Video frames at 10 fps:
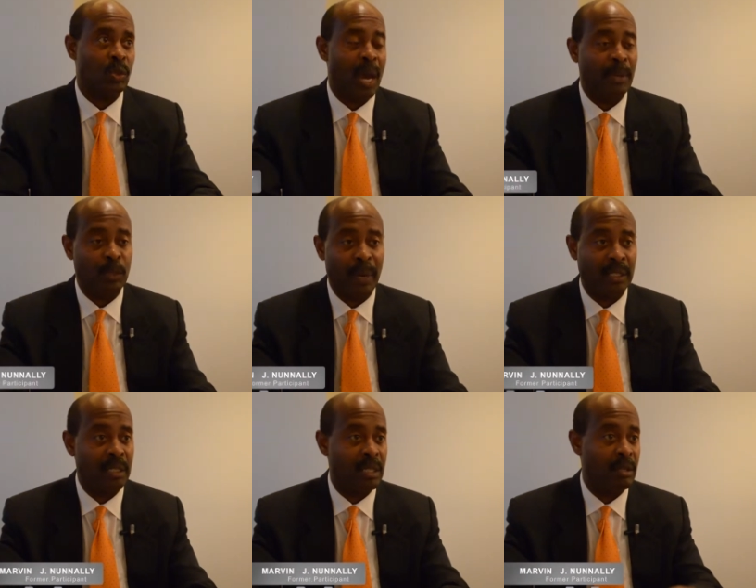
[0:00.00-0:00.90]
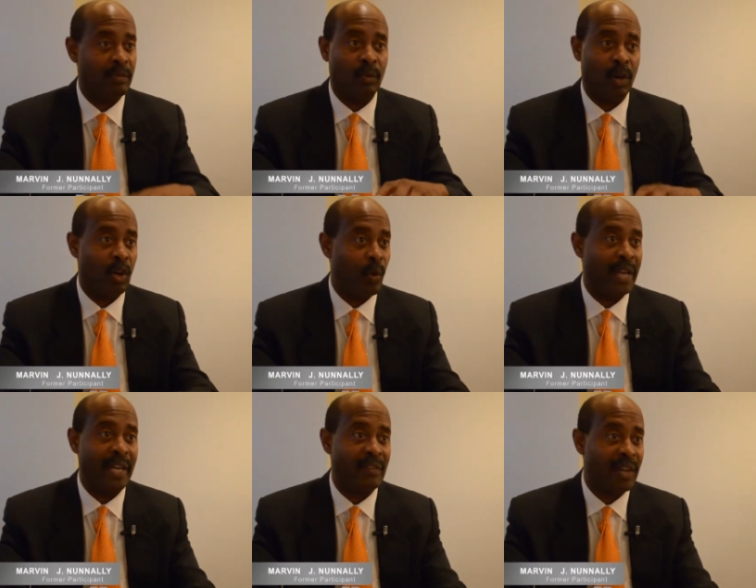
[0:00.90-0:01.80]
So I'm expecting for a
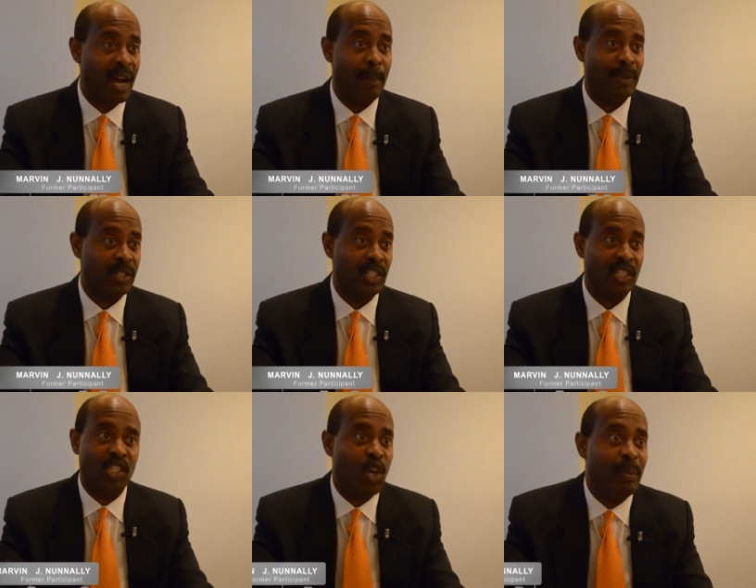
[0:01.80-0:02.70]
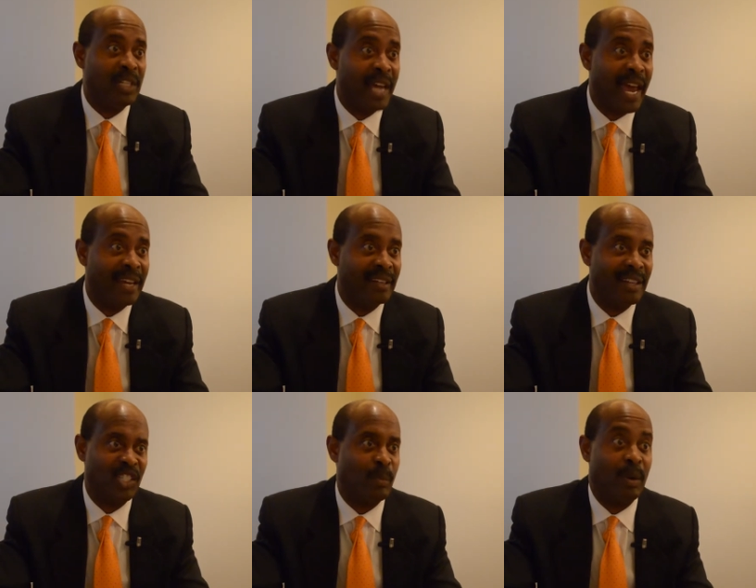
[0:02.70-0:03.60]
great night of competition. It's going to be
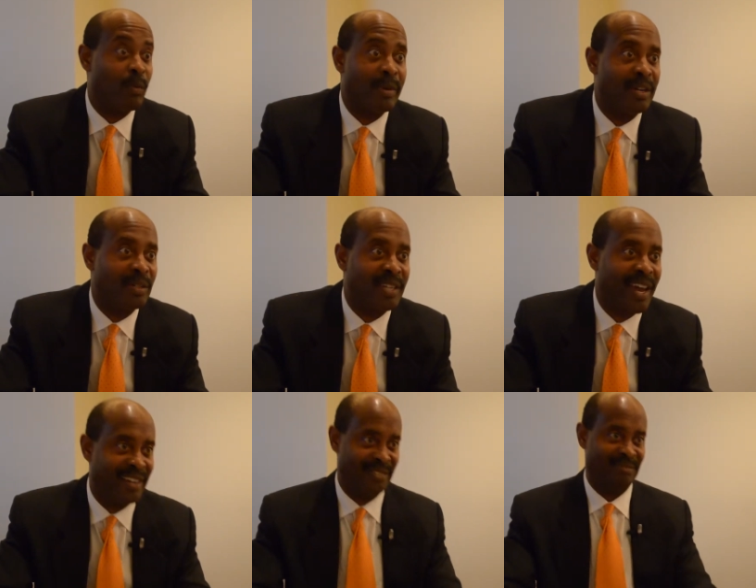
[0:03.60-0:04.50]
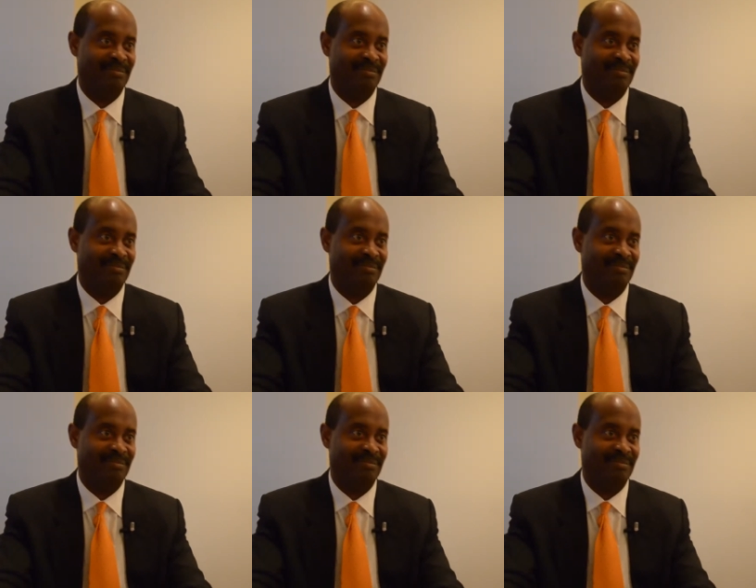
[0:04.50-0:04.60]
tight. It's going to be real tight.